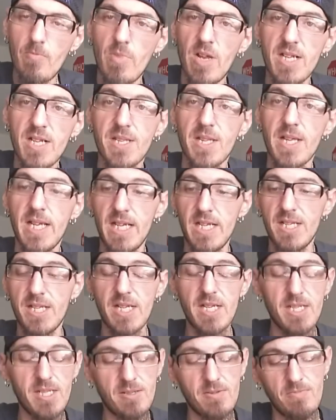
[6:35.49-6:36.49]
It's the
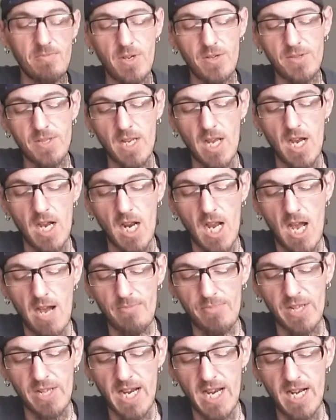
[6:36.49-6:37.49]
easiest, most
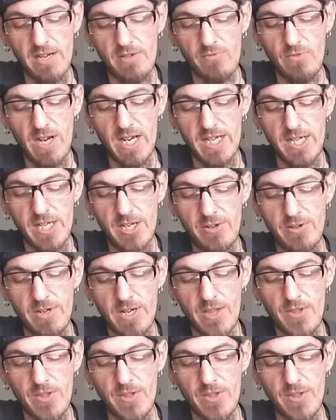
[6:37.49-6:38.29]
uncomplicated way to do it.